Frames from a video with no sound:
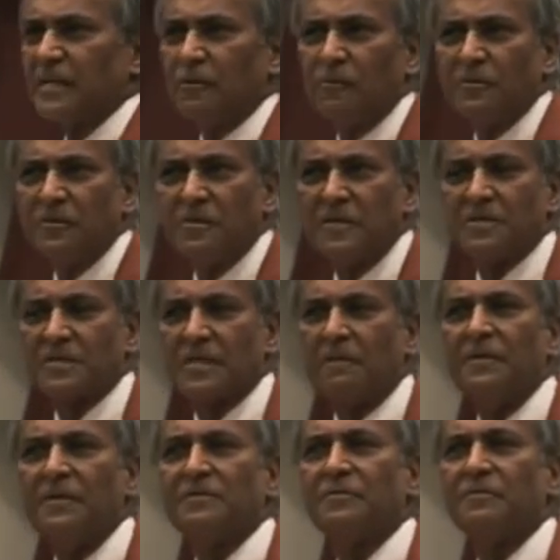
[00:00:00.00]
all the
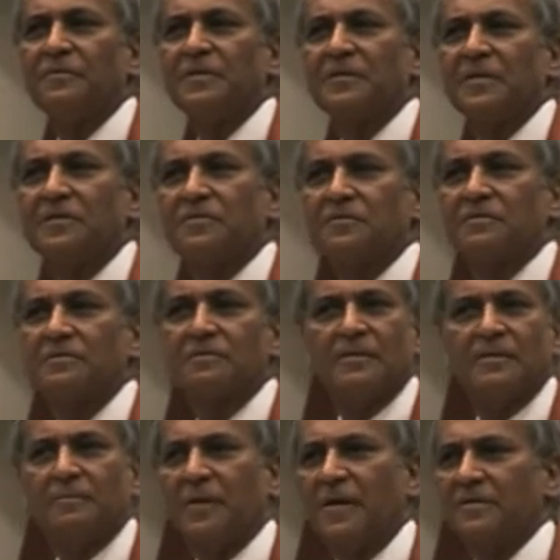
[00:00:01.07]
discoveries of physics in
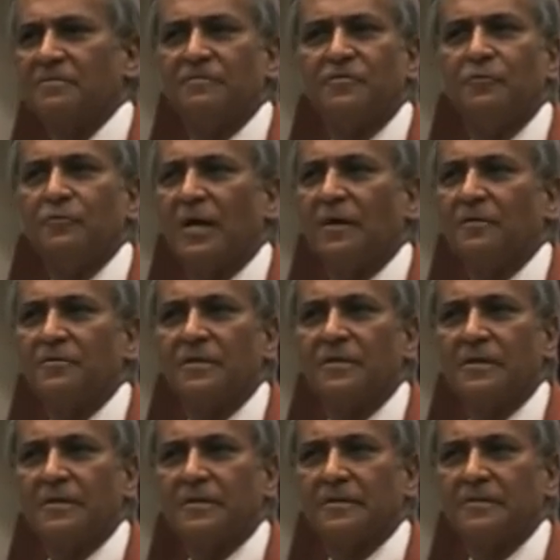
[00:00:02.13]
the past few thousand
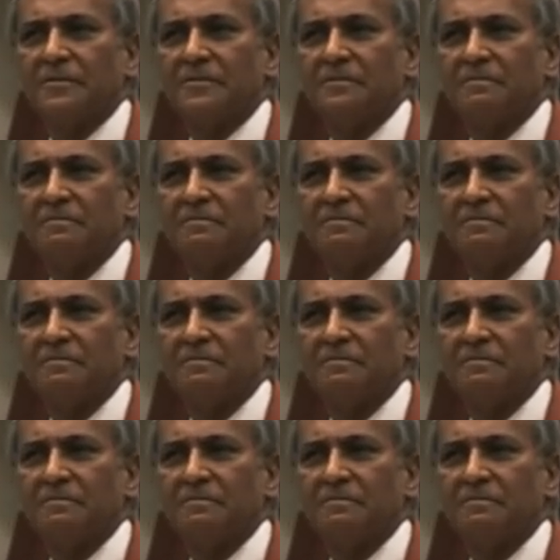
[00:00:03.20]
years.